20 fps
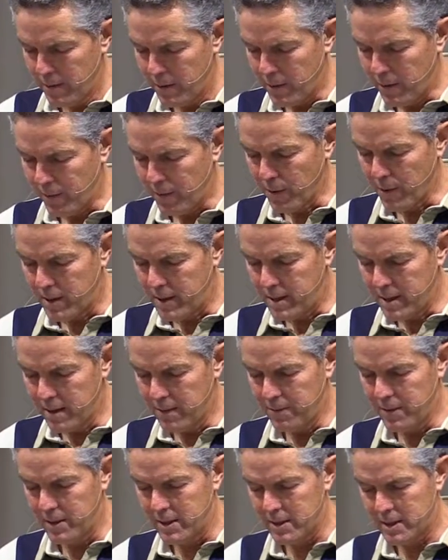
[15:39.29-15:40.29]
the
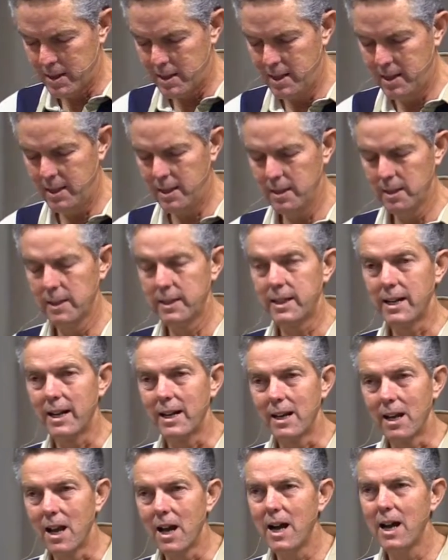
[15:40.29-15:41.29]
forgiveness, healing,
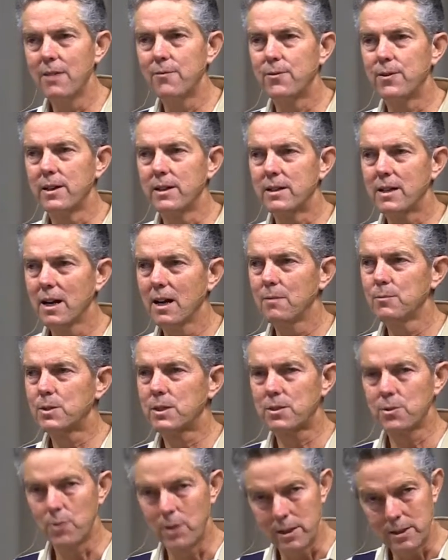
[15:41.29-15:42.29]
and life that
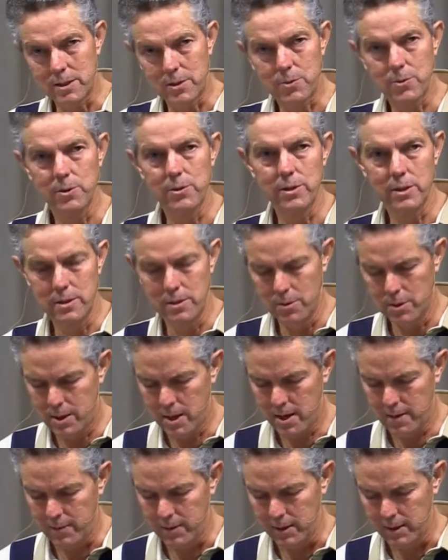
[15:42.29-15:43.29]
comes to us through the new
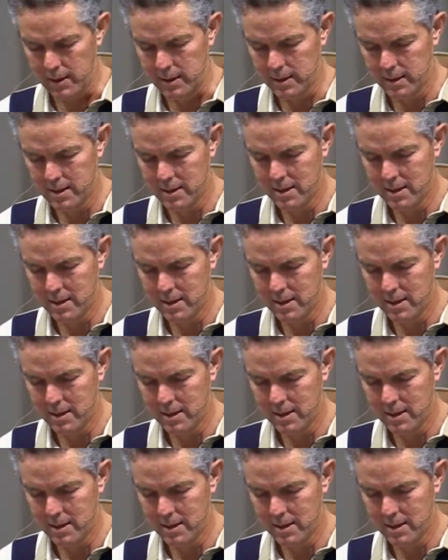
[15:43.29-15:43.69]
covenant.